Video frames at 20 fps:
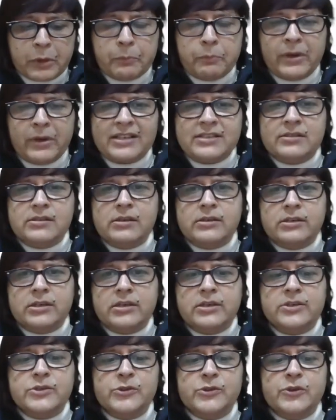
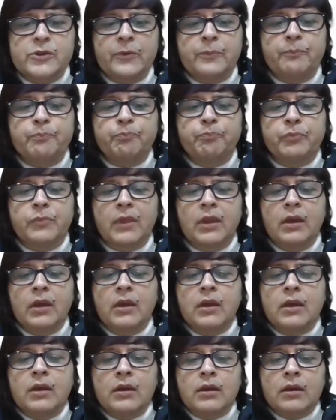perplexities,
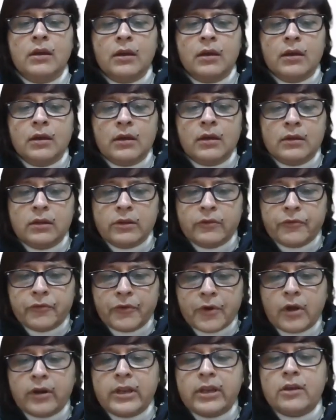the
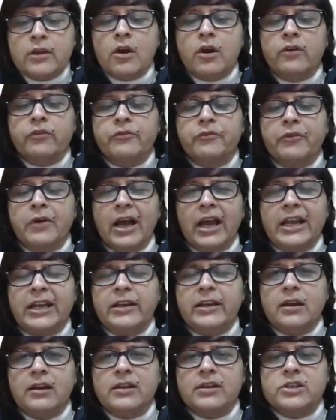flowering of
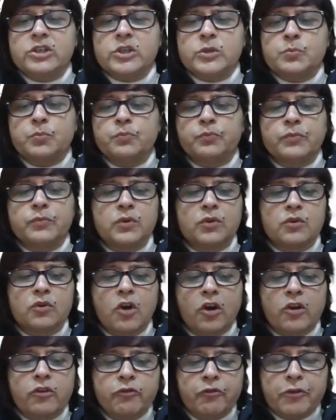idealism,
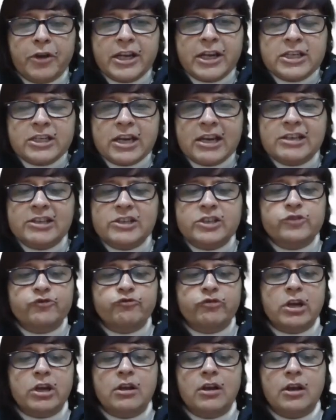conflict and
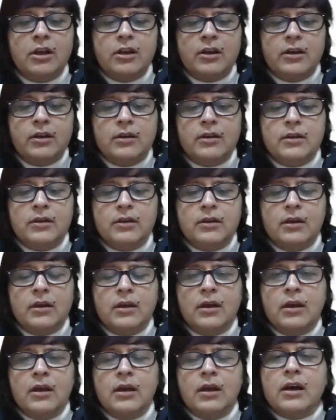struggle
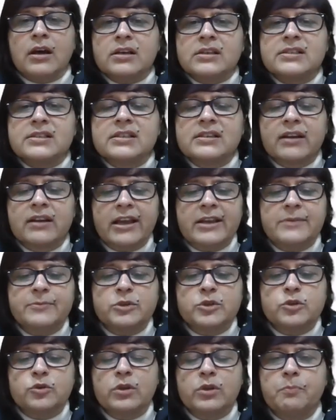
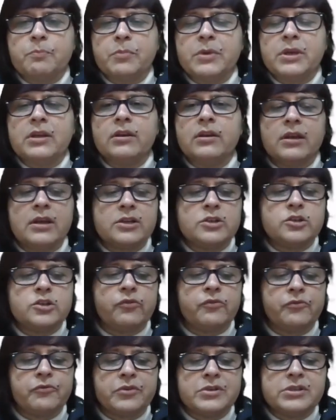ascribed to the period
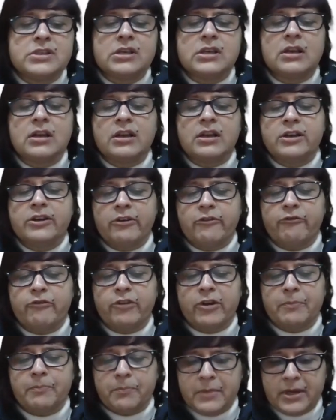of physical
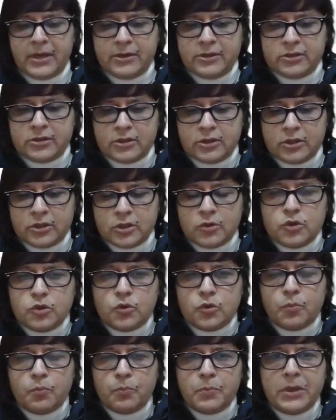development due
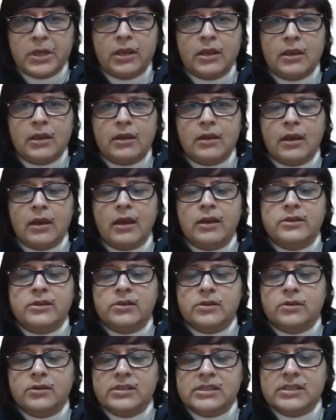to being
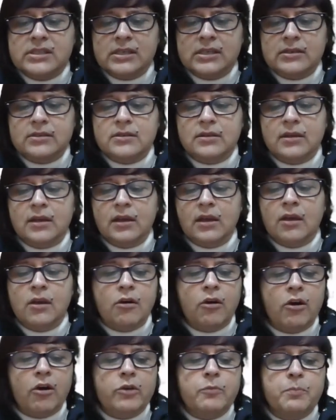adolescent
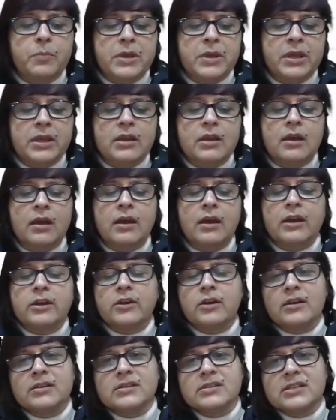or being
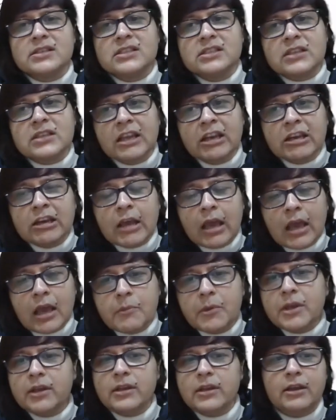adolescent in
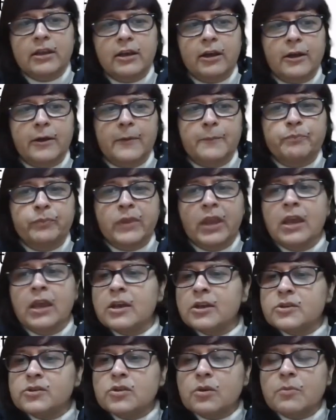America.
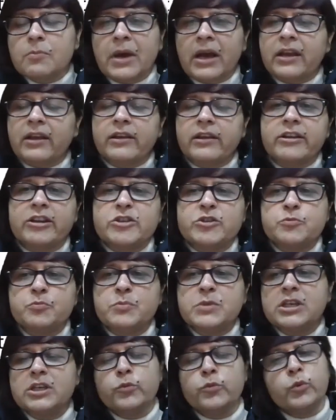So Margaret
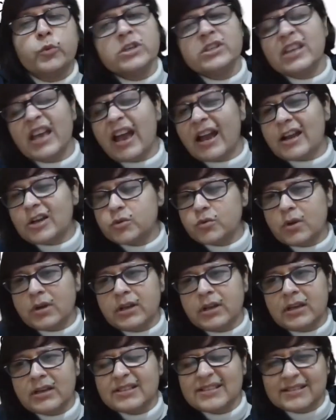Mead was
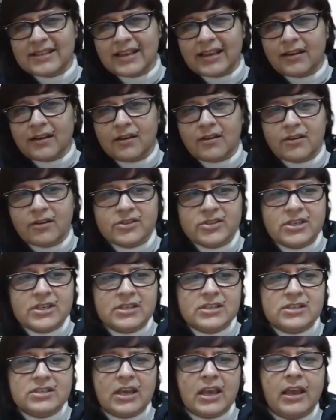actually a
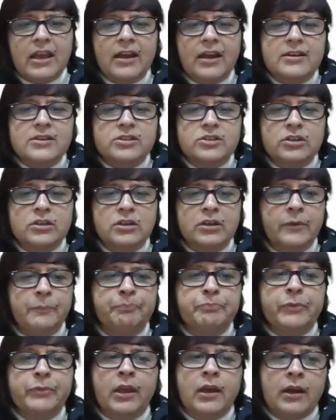psychologist, and
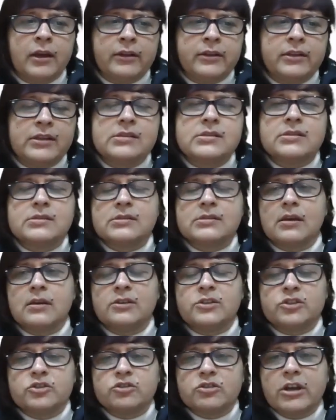this
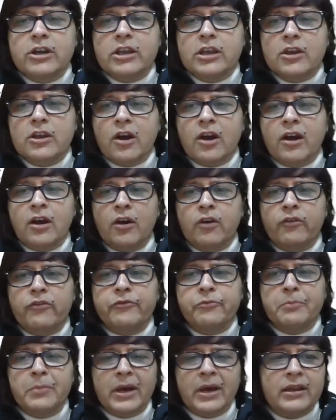study of
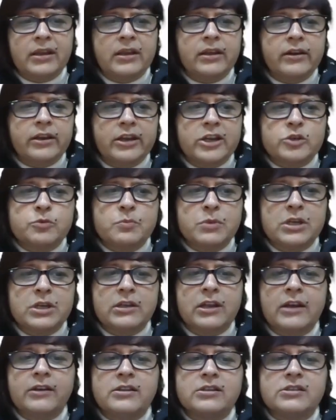Margaret
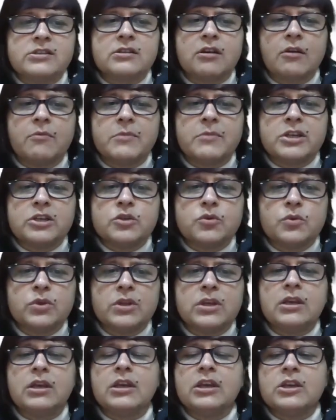Mead, that is Coming to
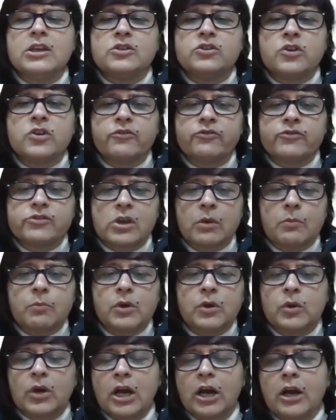the Age of
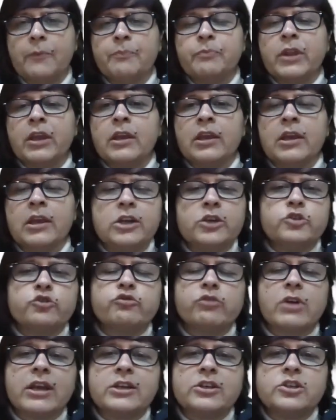Samoa, she
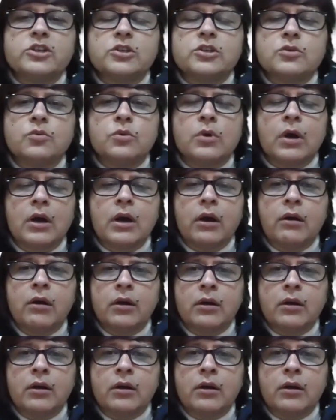tried to